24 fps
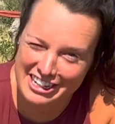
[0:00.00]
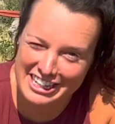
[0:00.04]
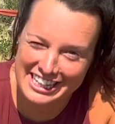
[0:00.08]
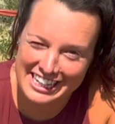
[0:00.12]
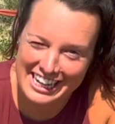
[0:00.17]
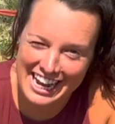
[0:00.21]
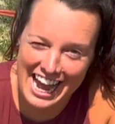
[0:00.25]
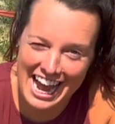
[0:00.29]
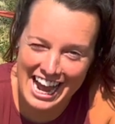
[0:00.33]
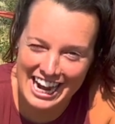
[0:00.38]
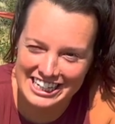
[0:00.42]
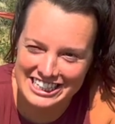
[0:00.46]
the
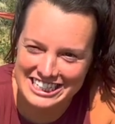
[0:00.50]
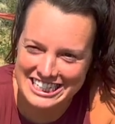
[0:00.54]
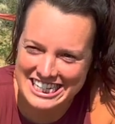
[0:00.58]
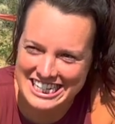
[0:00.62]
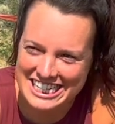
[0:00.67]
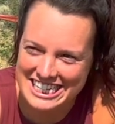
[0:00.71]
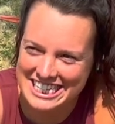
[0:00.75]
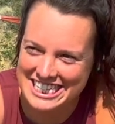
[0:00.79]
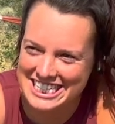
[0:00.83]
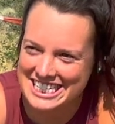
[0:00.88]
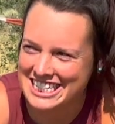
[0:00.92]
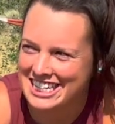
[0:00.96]

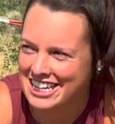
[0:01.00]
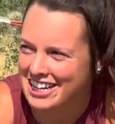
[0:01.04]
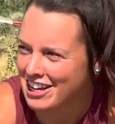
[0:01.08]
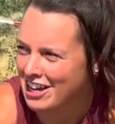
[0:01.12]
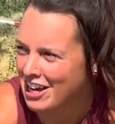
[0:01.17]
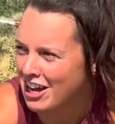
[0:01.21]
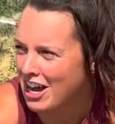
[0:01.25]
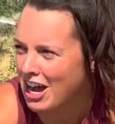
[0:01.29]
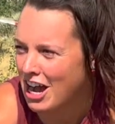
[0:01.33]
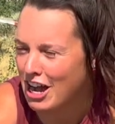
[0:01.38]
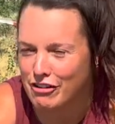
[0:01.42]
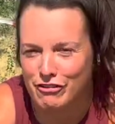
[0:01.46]
cactus.
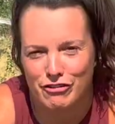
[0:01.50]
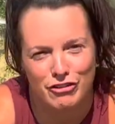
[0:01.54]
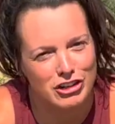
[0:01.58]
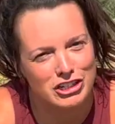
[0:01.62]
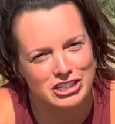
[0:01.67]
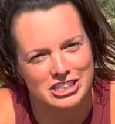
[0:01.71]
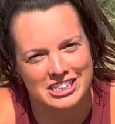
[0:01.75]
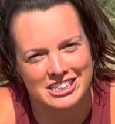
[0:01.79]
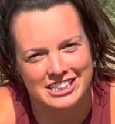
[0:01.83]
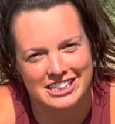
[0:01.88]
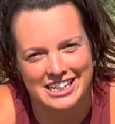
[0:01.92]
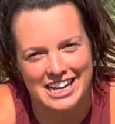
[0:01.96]

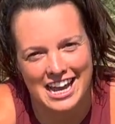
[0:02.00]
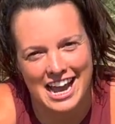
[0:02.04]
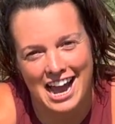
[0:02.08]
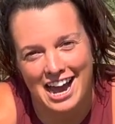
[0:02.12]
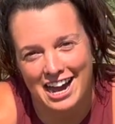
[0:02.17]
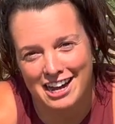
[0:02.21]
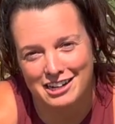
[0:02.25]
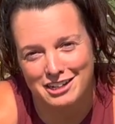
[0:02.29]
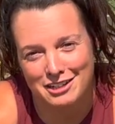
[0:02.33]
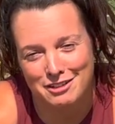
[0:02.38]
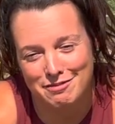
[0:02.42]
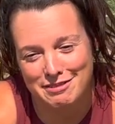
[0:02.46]
Unfortunately,
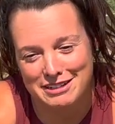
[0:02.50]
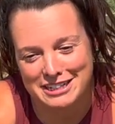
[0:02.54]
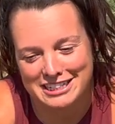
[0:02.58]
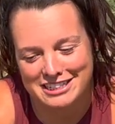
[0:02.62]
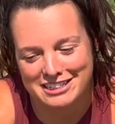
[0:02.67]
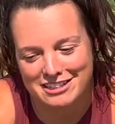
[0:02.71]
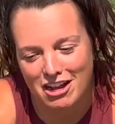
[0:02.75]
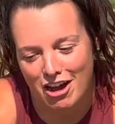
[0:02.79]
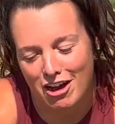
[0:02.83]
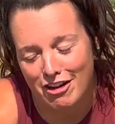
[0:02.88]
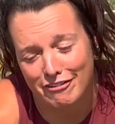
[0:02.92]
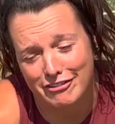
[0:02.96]
Adam is
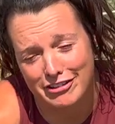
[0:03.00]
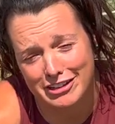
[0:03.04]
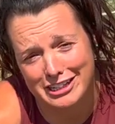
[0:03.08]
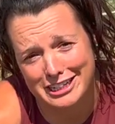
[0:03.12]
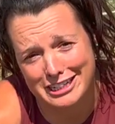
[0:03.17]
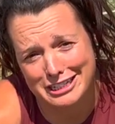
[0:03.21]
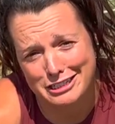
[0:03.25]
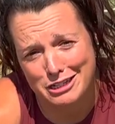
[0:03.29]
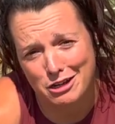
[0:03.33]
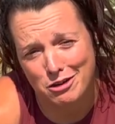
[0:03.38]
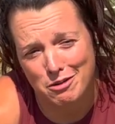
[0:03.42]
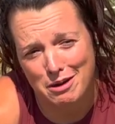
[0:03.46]
not
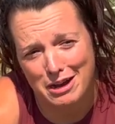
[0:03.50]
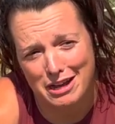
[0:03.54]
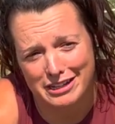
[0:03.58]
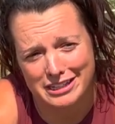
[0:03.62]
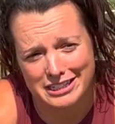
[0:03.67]
feeling so well.